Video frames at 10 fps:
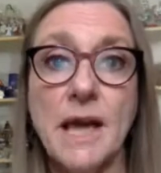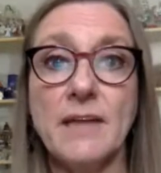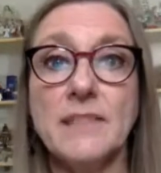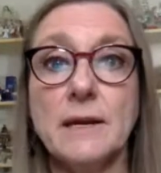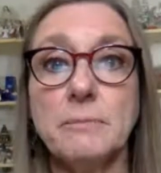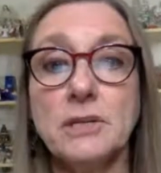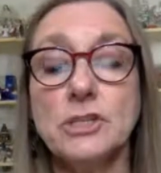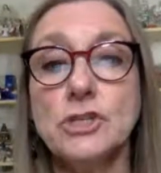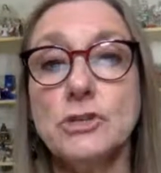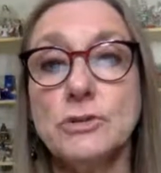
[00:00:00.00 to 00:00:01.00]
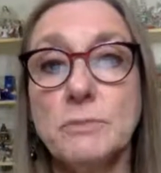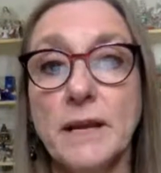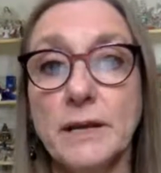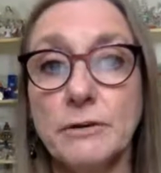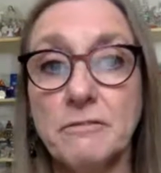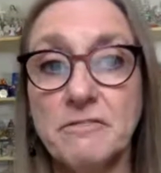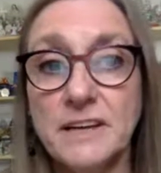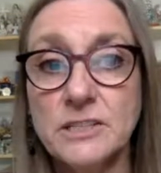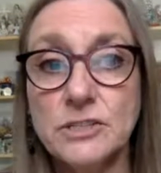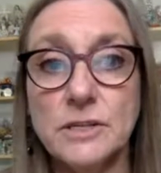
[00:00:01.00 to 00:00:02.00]
And then I'm going to choose my
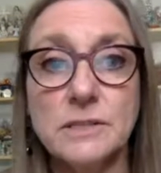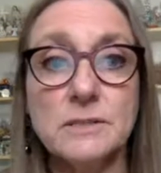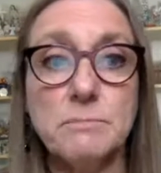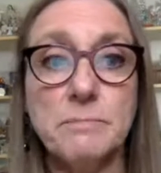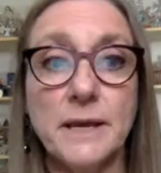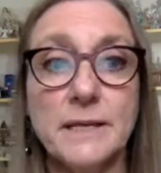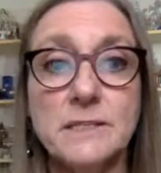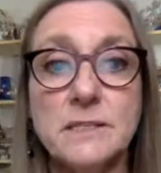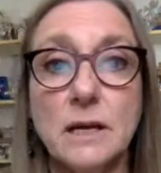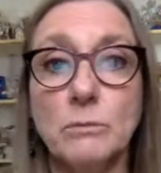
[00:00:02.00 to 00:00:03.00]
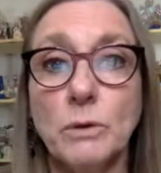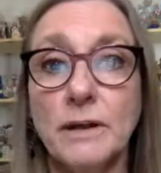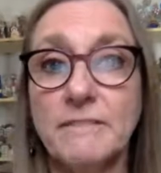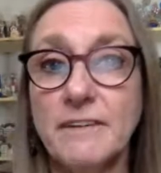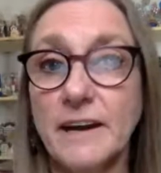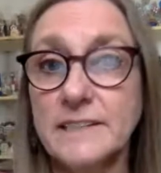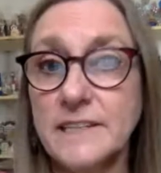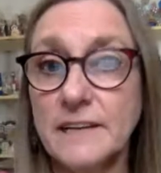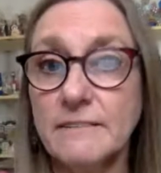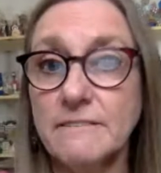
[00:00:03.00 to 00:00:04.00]
interventions based on what I've
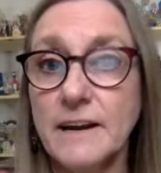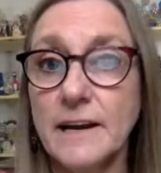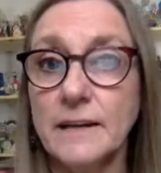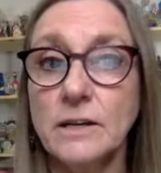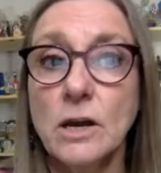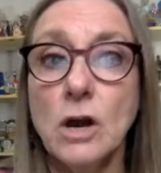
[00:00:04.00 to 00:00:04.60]
identified